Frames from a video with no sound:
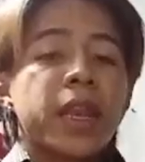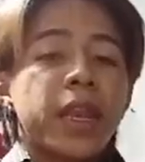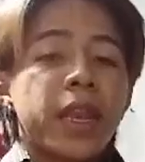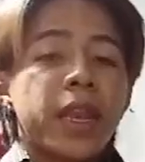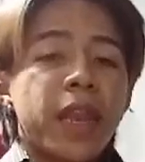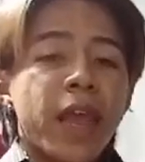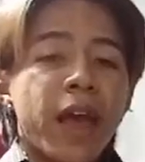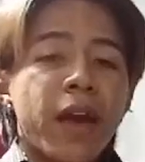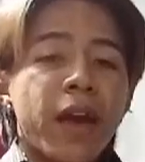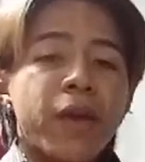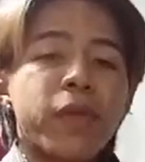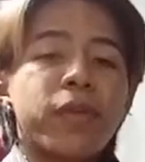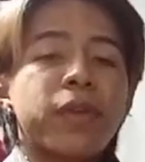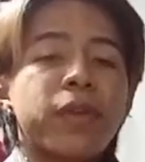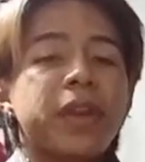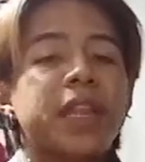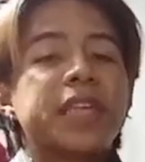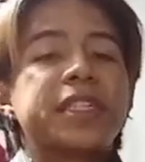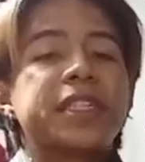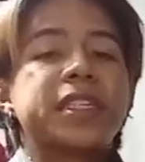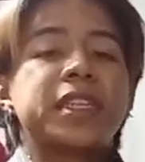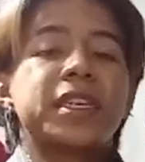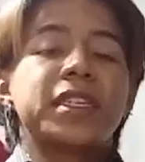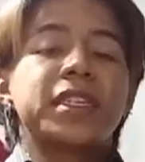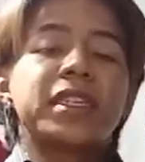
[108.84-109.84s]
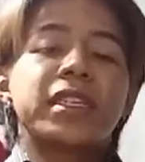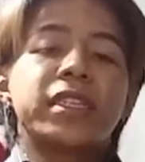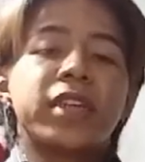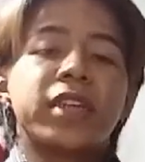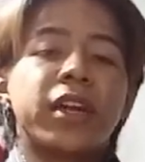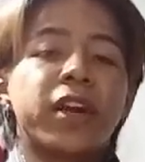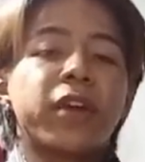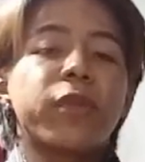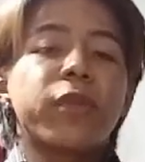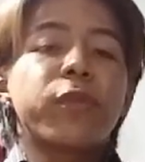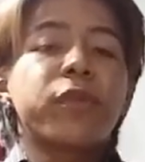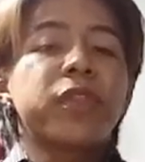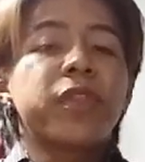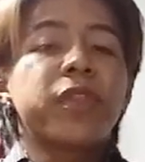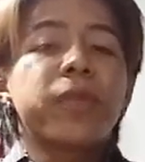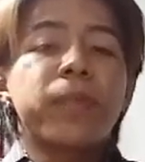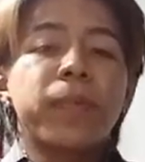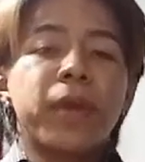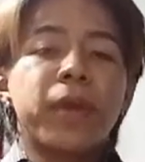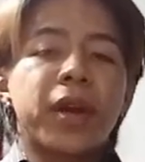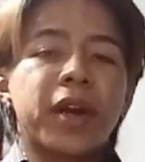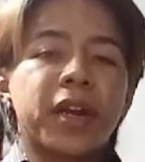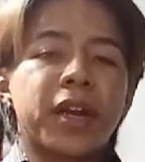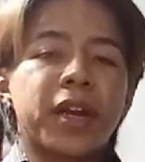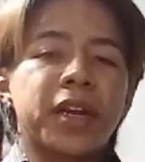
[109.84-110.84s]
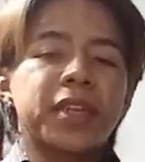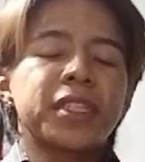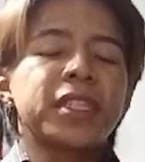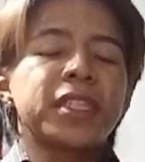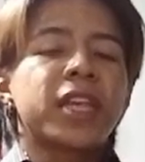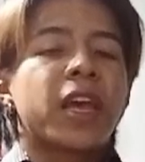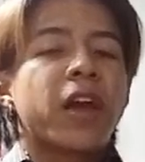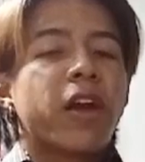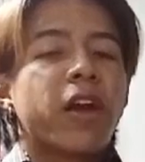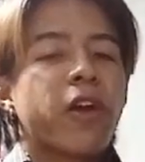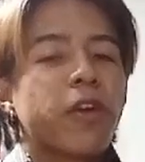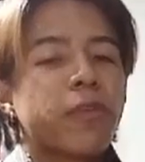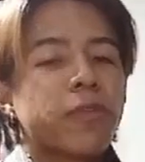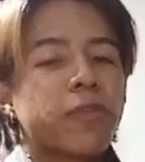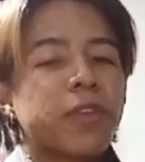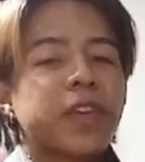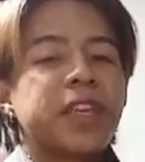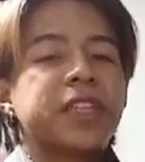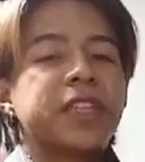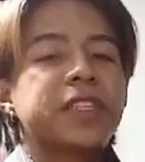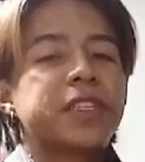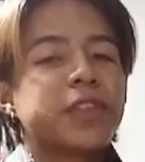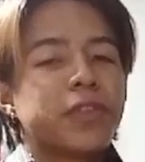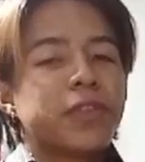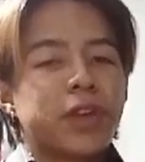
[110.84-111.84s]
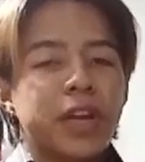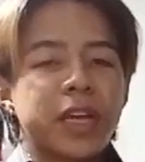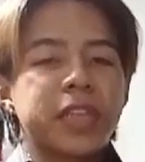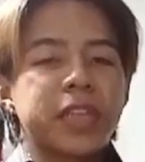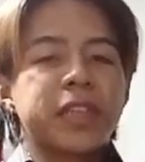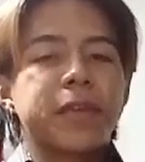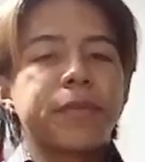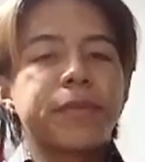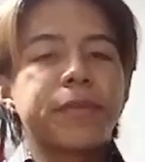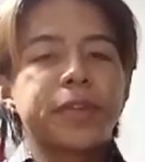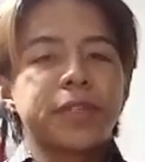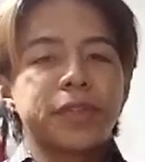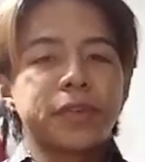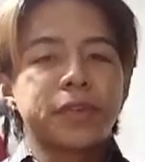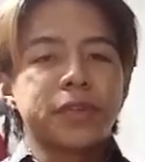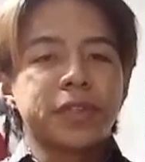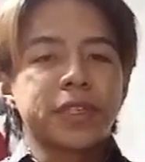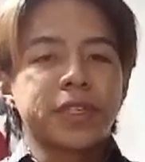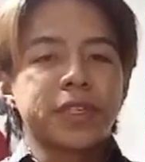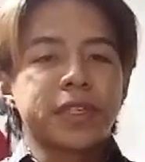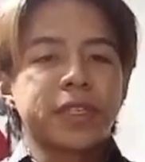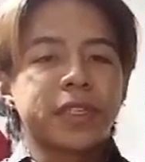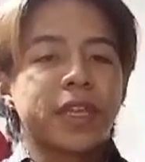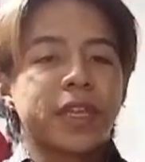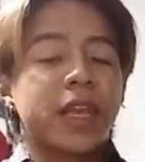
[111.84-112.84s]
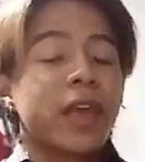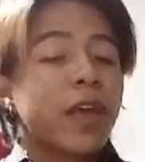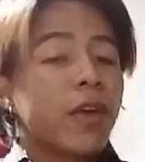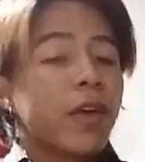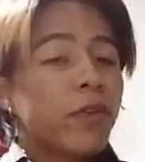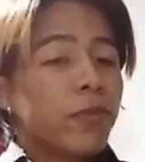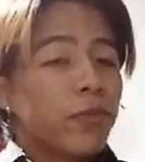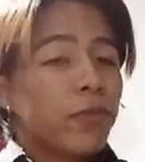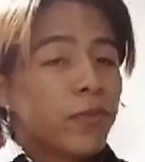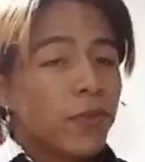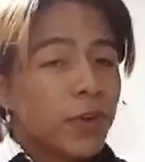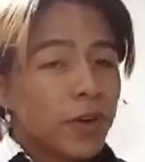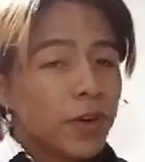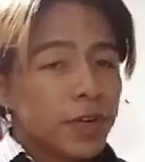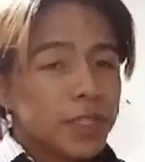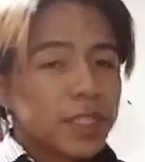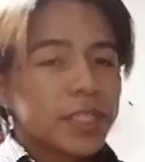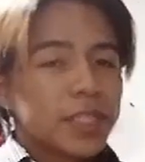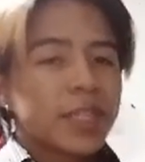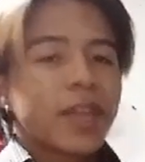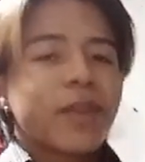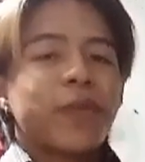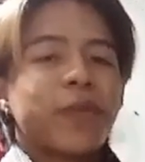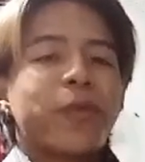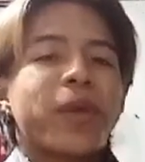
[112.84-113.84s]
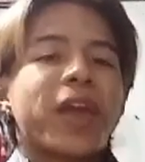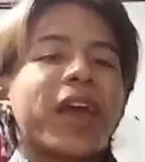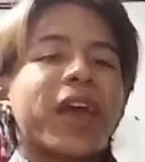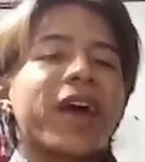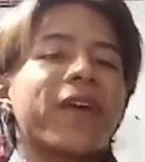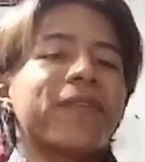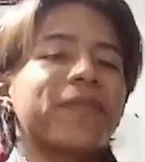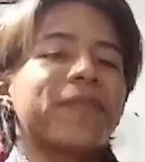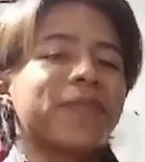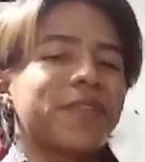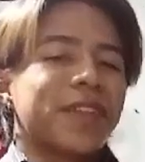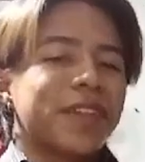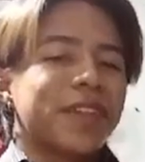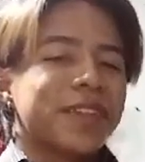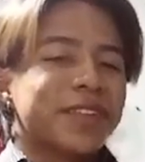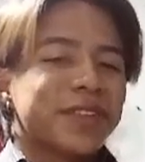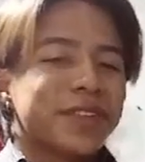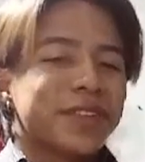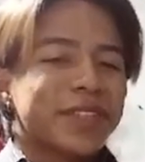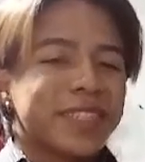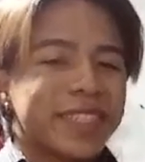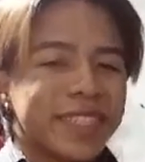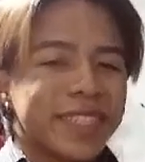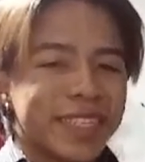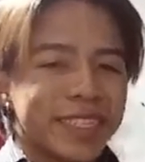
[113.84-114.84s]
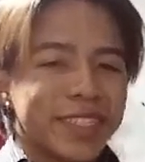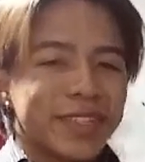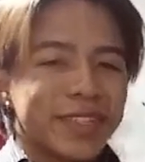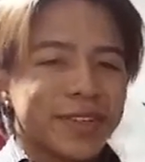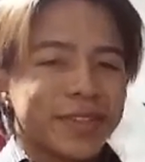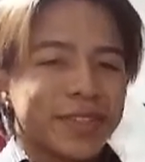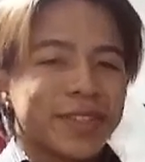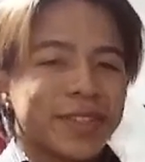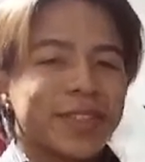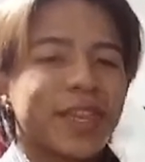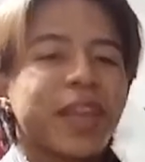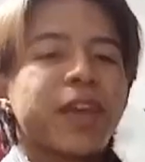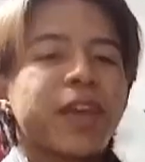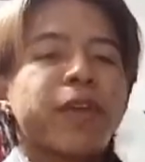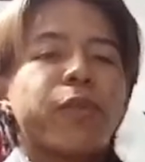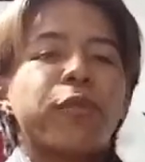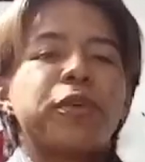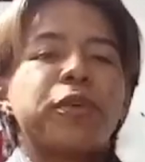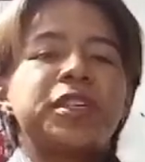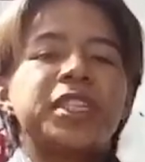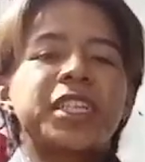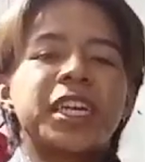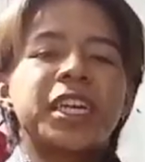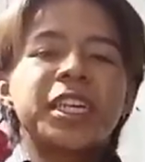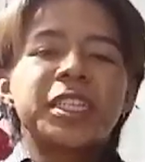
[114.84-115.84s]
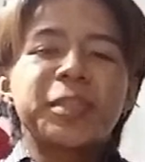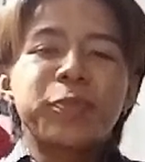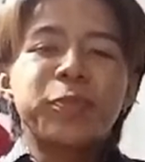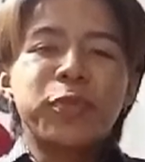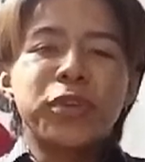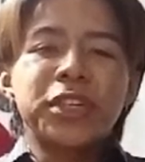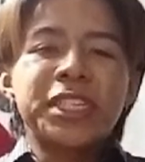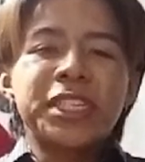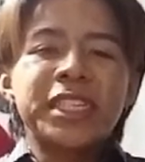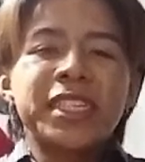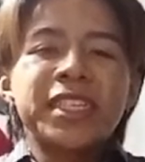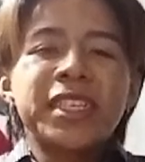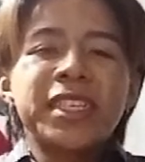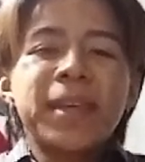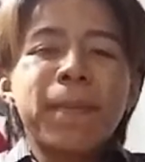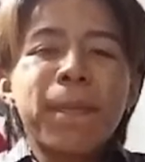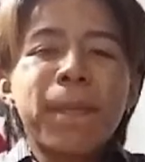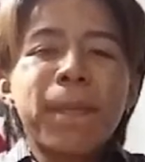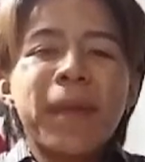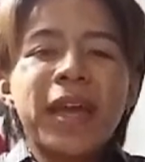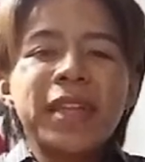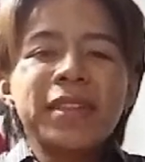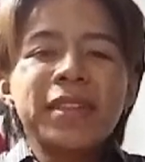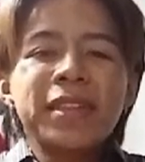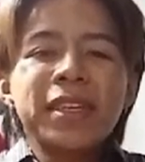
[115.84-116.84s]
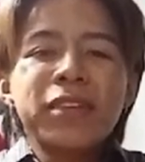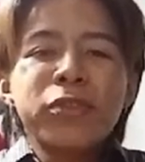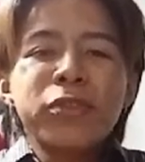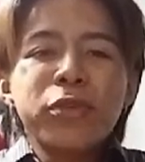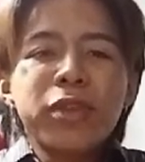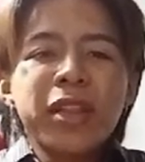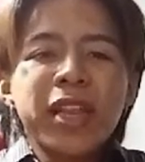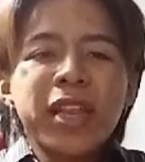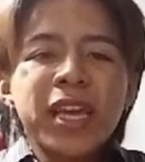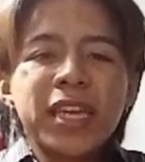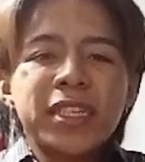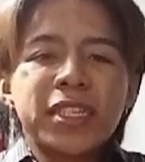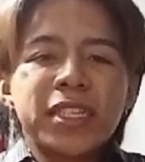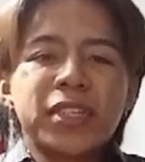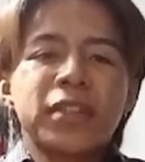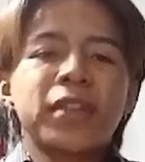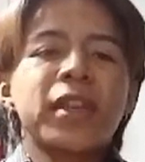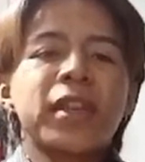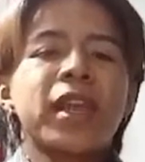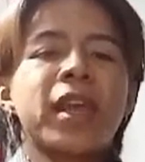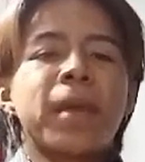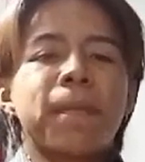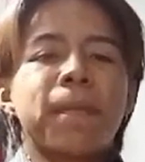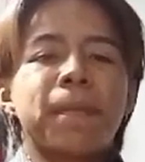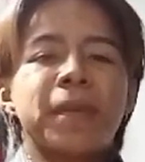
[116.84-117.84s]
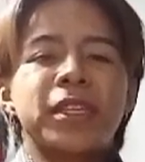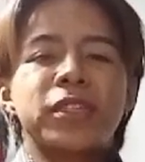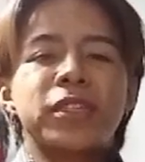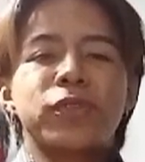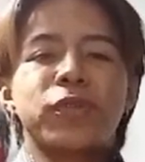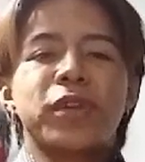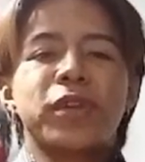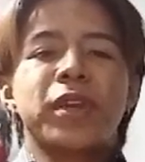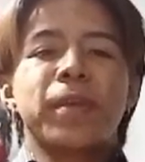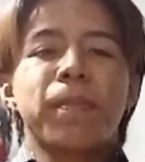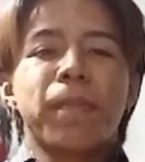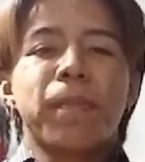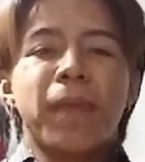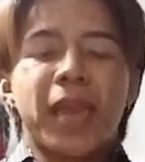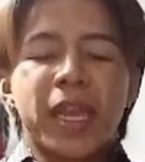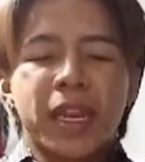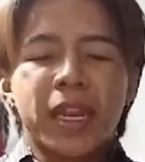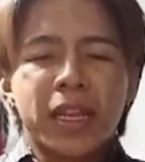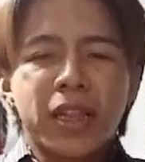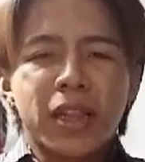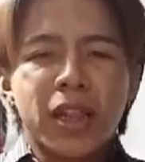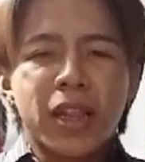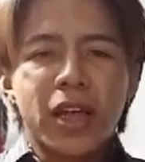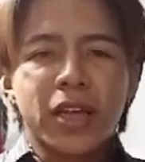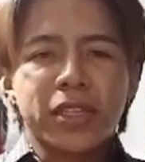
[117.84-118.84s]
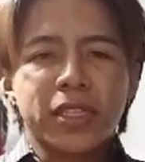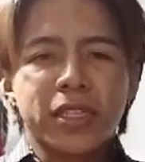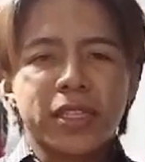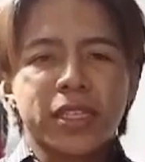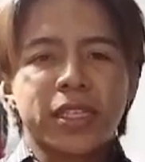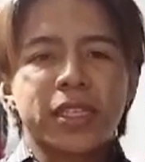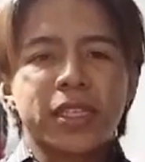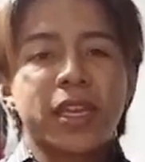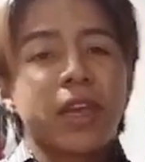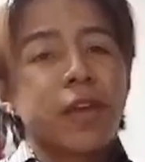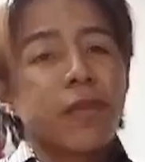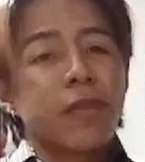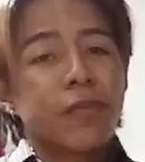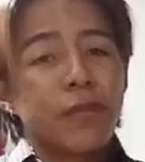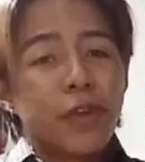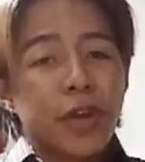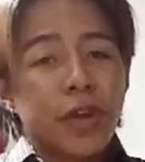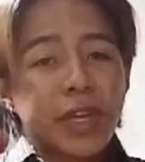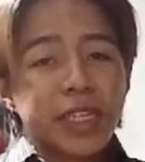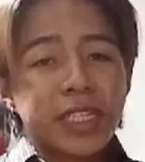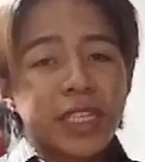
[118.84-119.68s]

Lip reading: Now let's start with the markers of the interactive resources. First, we have the transitions, which express semantic relation between main clauses. For